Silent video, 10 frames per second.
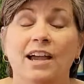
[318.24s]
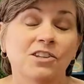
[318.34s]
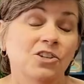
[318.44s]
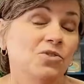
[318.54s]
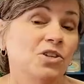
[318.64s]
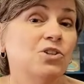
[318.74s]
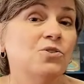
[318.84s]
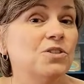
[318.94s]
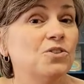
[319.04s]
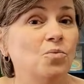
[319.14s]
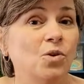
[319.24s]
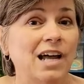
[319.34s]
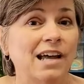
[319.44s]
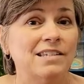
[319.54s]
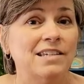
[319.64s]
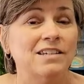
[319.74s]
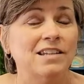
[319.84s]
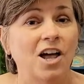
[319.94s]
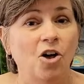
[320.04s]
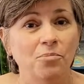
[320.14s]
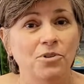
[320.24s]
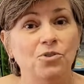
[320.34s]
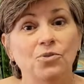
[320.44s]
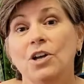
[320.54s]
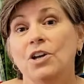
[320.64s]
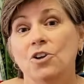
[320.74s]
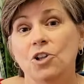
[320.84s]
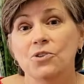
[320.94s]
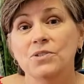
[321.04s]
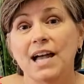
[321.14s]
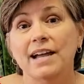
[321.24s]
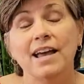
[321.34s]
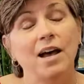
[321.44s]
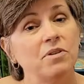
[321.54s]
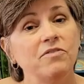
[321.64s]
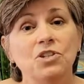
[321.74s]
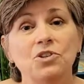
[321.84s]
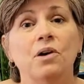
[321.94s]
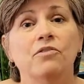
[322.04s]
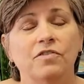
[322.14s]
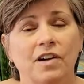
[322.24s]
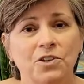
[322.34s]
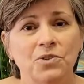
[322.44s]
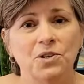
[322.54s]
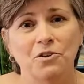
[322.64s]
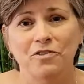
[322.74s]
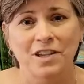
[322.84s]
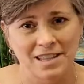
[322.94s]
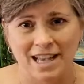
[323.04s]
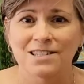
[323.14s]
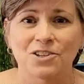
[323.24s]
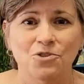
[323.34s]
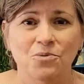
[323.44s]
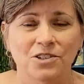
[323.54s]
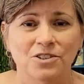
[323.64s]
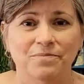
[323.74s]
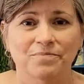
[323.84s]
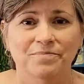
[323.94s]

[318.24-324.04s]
And then you can use this one idea to help you close that gap if you do ever find yourself in that situation.